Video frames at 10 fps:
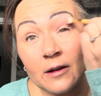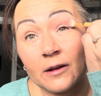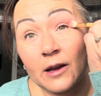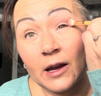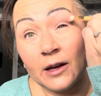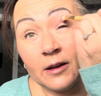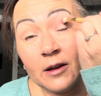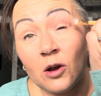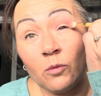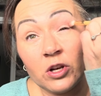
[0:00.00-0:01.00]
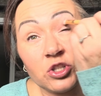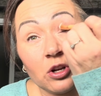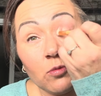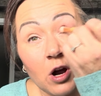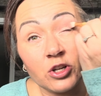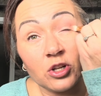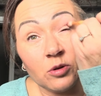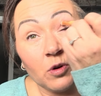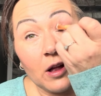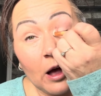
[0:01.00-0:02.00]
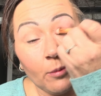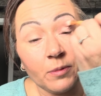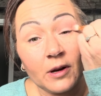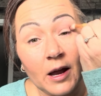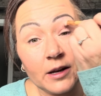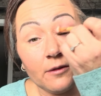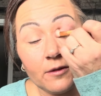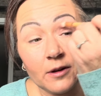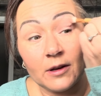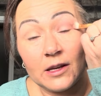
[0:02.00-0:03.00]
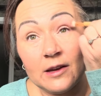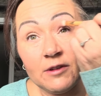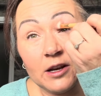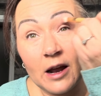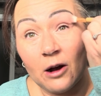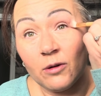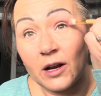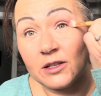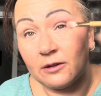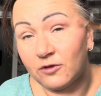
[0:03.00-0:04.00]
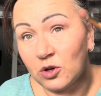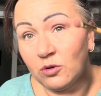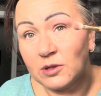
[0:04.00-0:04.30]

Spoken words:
Okay, windshield washer will help kind of even it out and diffuse,